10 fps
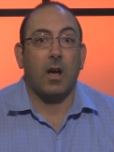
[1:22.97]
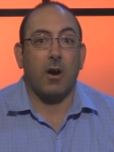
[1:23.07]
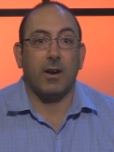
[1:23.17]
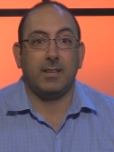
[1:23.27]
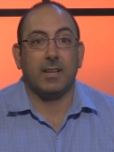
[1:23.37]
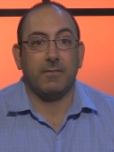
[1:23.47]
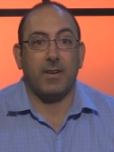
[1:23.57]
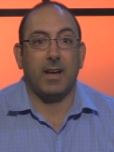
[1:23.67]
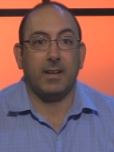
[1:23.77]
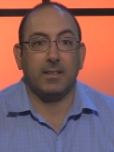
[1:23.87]
are
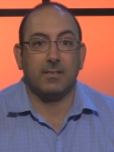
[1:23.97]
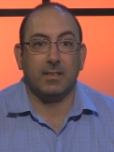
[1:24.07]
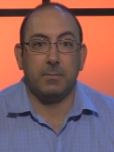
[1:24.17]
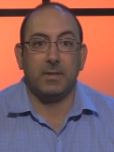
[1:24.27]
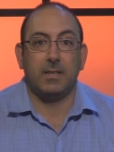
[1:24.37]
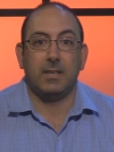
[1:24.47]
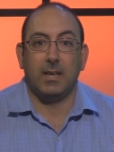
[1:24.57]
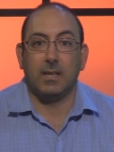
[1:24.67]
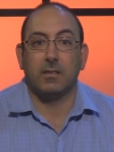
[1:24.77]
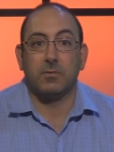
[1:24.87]
identified as limited
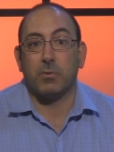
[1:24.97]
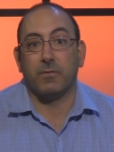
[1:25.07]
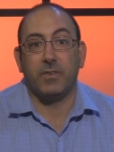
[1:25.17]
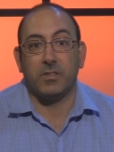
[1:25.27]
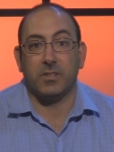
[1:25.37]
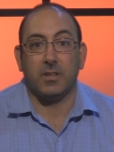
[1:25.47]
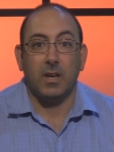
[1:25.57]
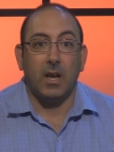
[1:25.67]
English proficient.